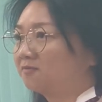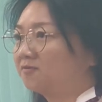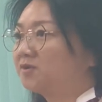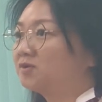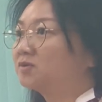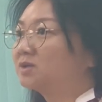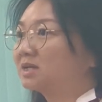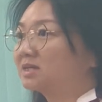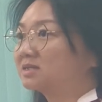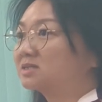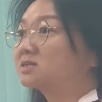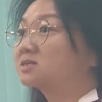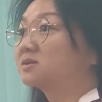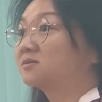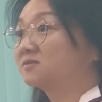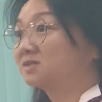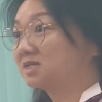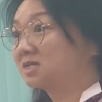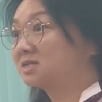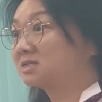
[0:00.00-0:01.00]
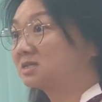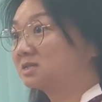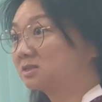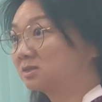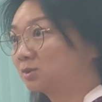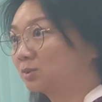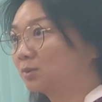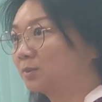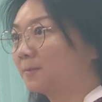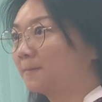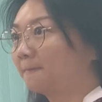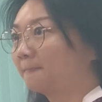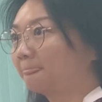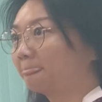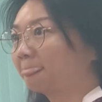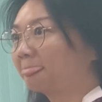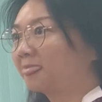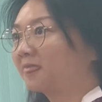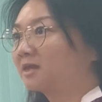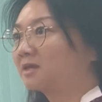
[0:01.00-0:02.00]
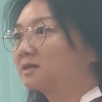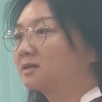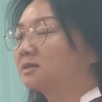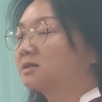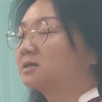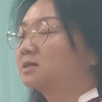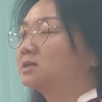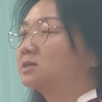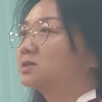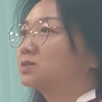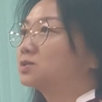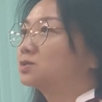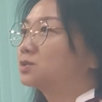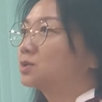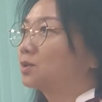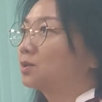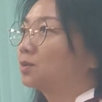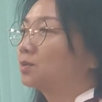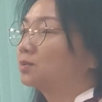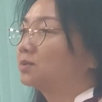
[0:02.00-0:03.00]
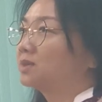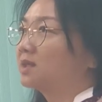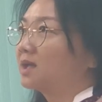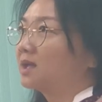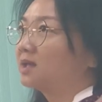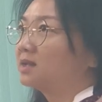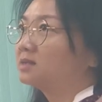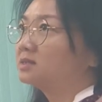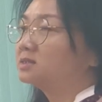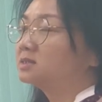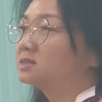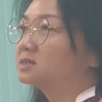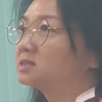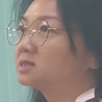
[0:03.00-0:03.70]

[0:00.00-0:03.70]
classes of 6 years old. So then,